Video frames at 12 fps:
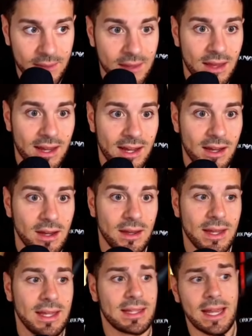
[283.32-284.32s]
And here,
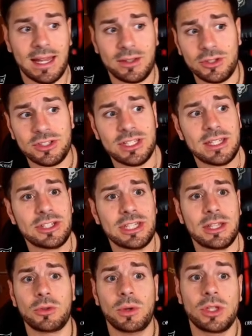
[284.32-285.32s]
knight to
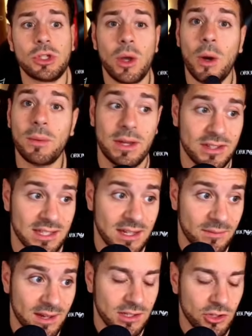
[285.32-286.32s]
c6, which is obviously a
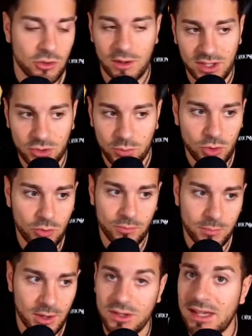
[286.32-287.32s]
very strange move
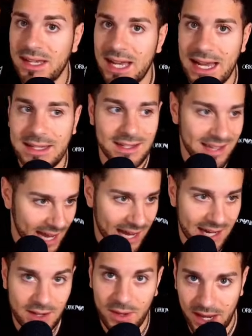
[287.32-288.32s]
because the knight is
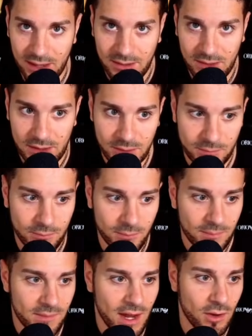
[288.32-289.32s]
hanging, right?
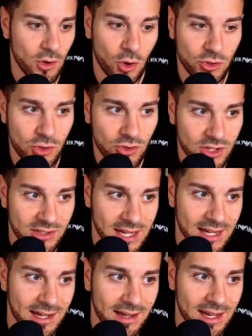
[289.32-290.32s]
I could also just
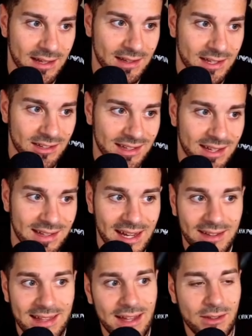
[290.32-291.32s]
take it like this and
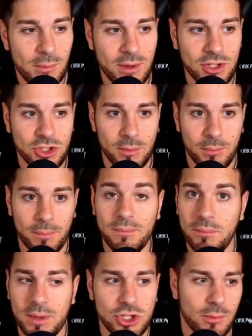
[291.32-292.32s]
then take the bishop.
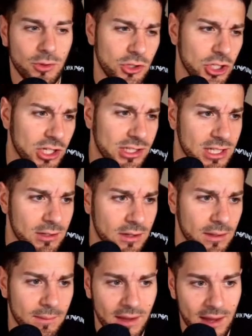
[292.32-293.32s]
Bishop to
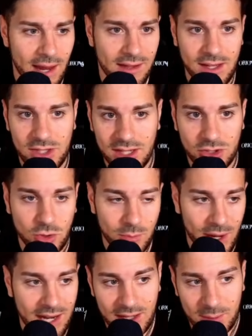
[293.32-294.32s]
g7. I suggest you
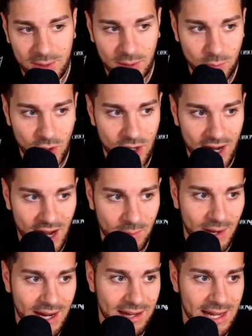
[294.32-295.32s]
play it a bit more
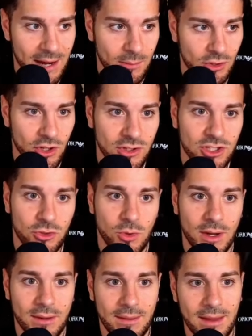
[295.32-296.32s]
calmly and capture this
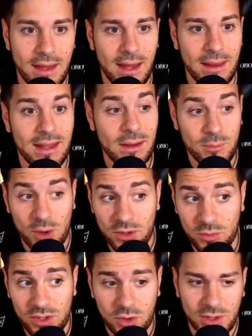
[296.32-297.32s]
way. At this point,
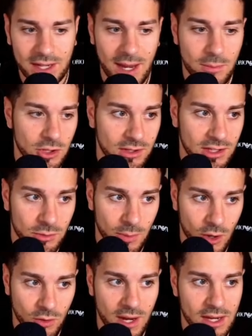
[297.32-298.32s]
we don't capture this
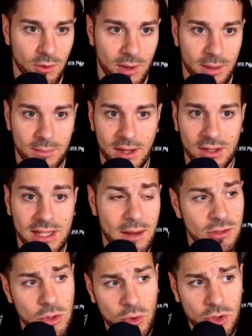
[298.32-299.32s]
pawn right away because
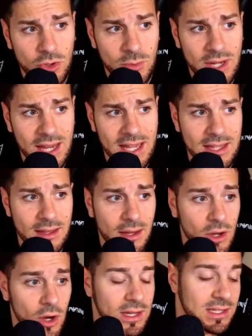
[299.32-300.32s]
after rook to b8,
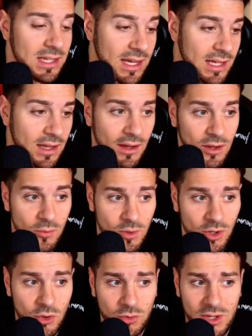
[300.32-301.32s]
honestly, we
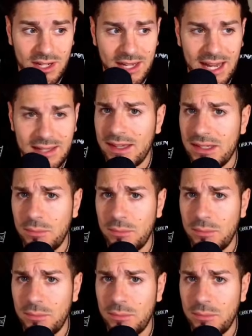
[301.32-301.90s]
don't really like this